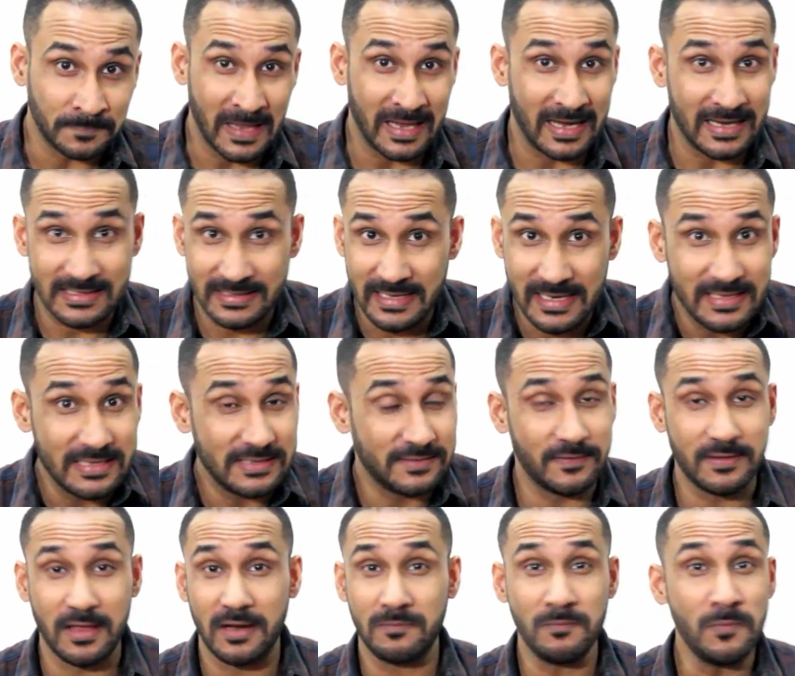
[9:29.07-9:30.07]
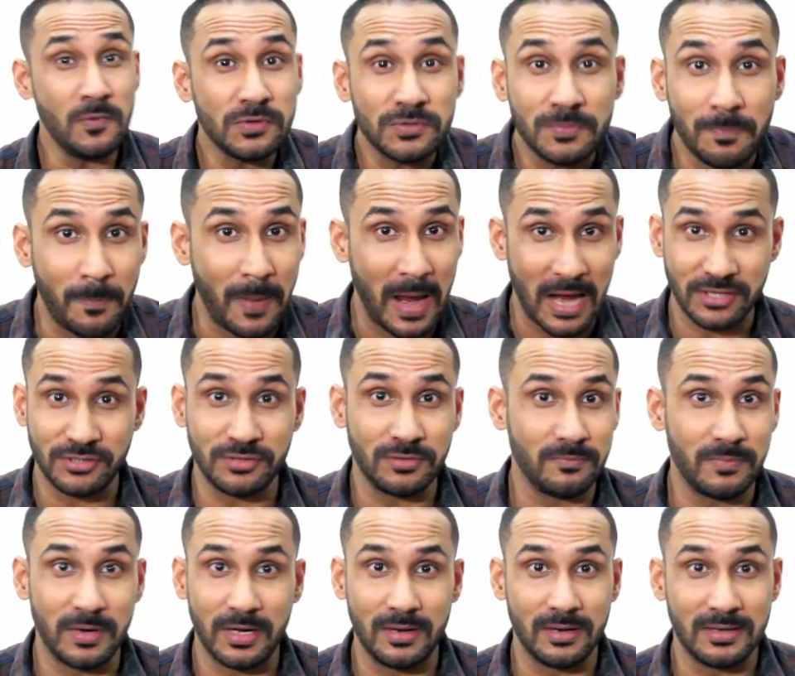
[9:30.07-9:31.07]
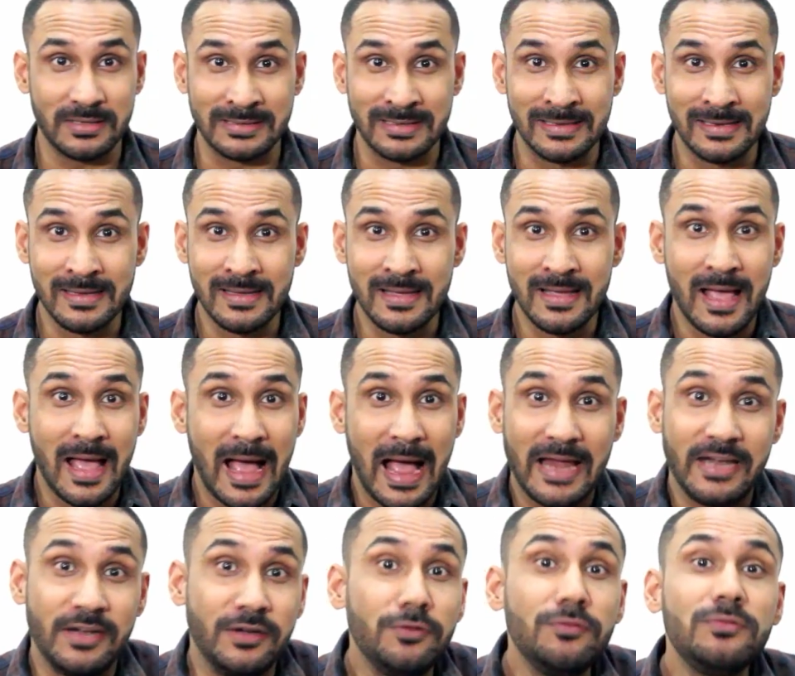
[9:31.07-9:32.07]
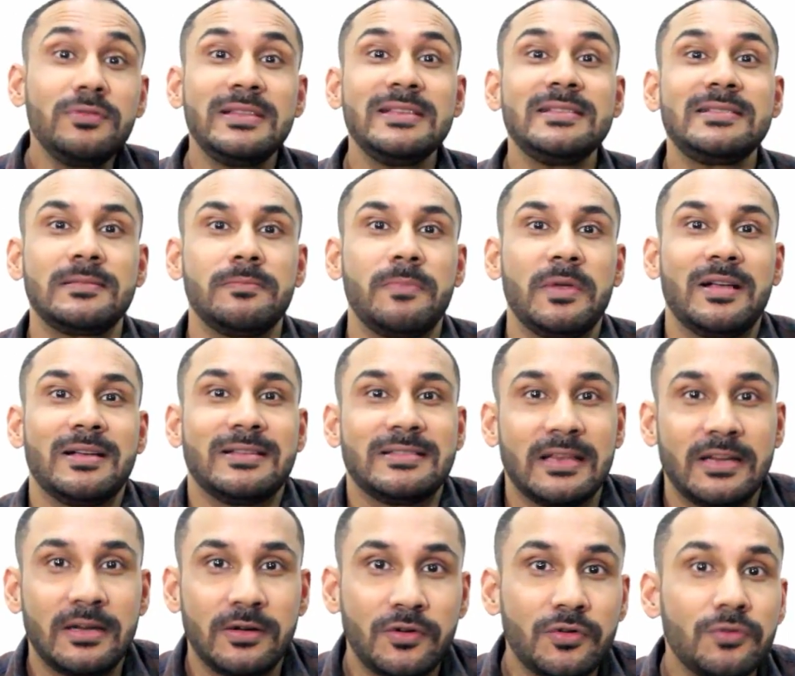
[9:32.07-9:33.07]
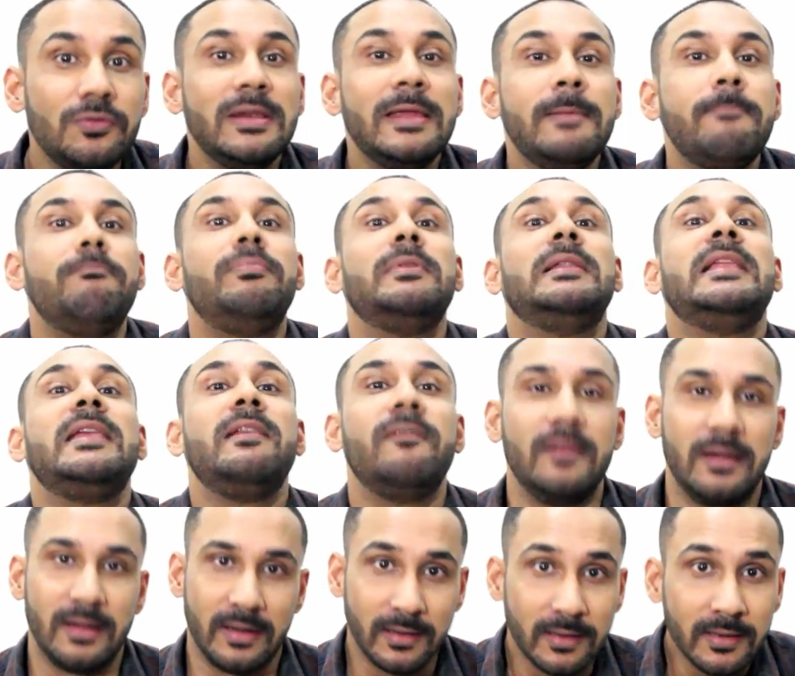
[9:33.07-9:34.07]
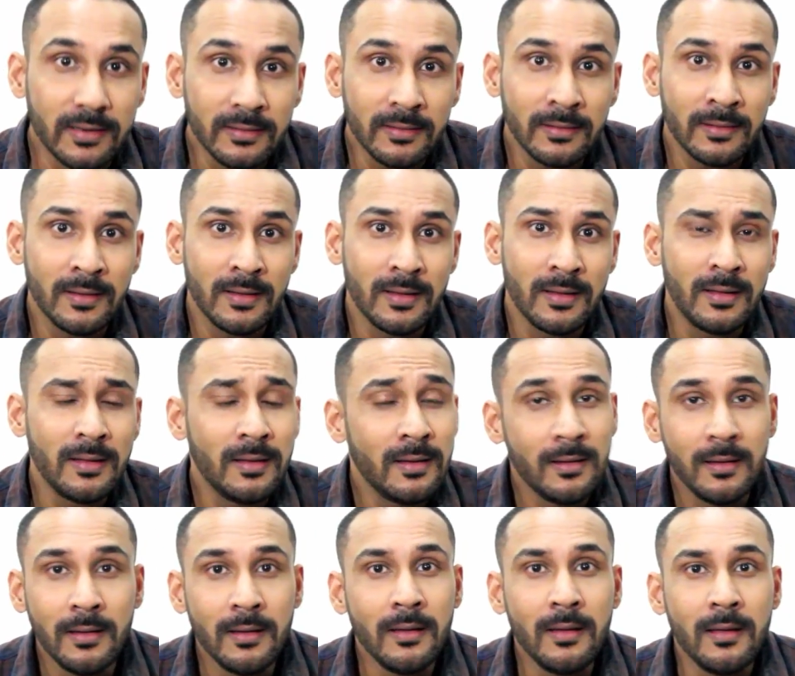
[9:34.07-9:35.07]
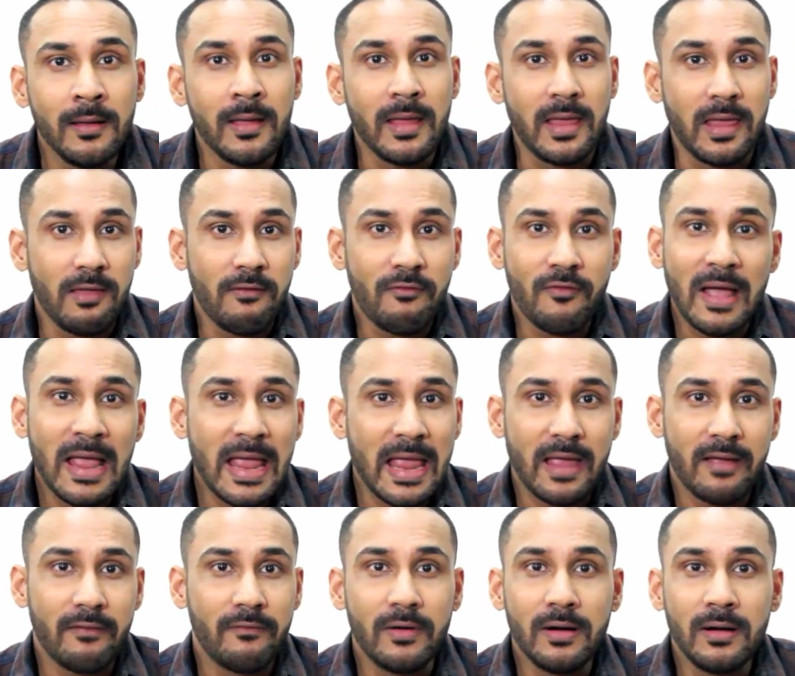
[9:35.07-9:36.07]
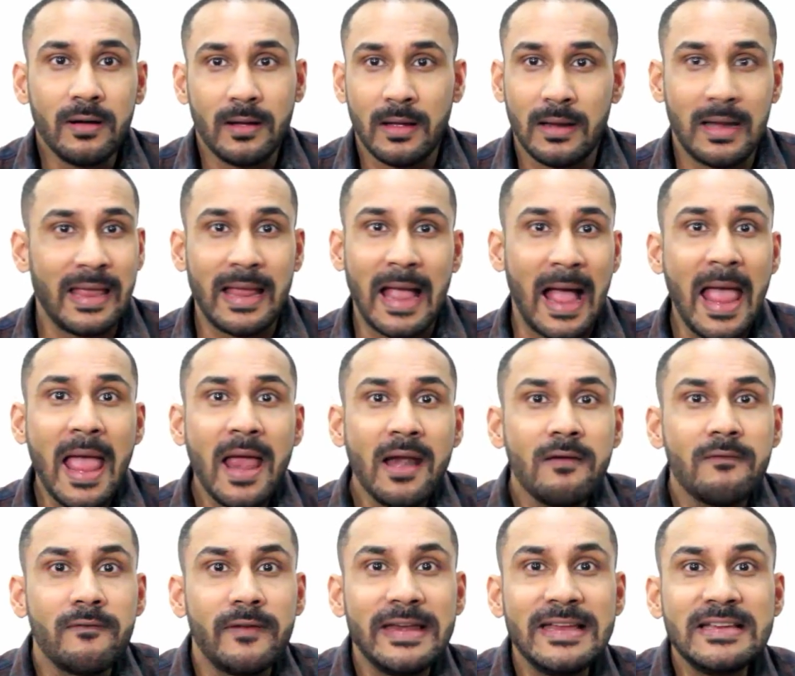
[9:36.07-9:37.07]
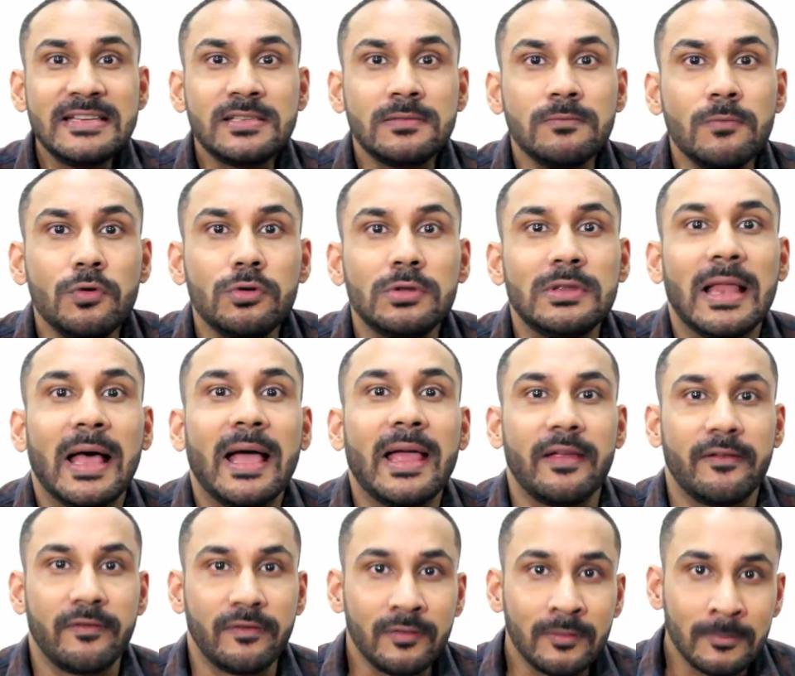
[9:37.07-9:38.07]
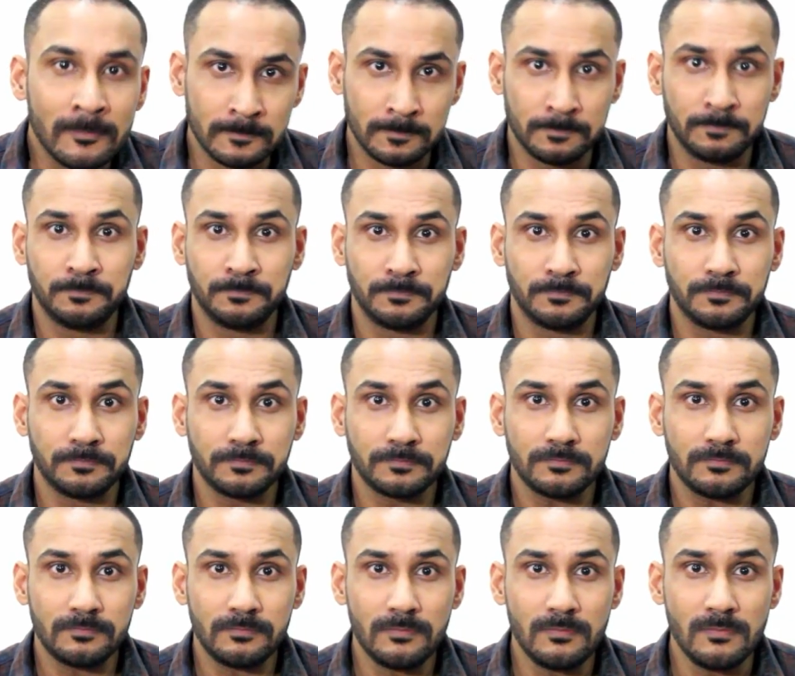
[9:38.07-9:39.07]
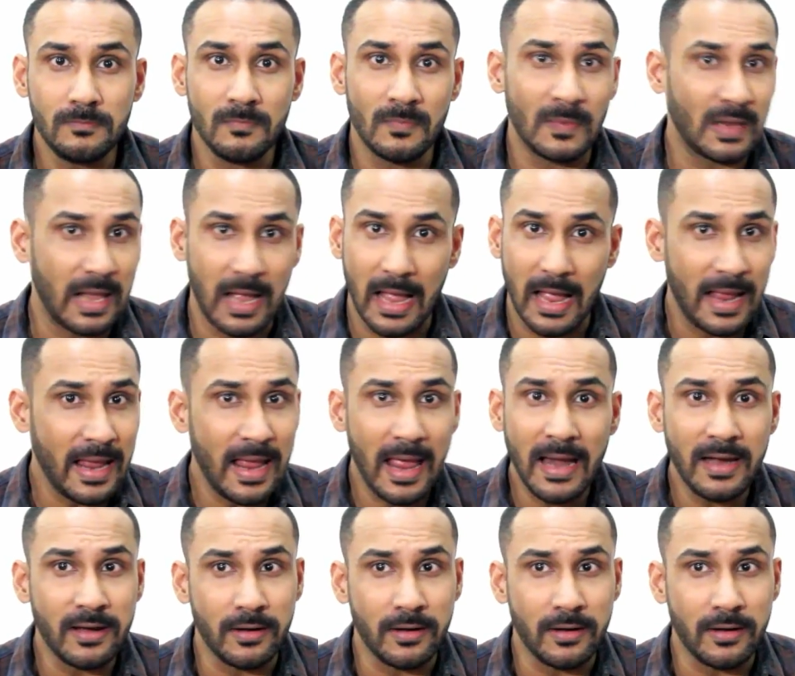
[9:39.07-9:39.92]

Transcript: and I say this with utmost passion, because I do this because I truly believe in it. If I ever, I had a very smooth life. I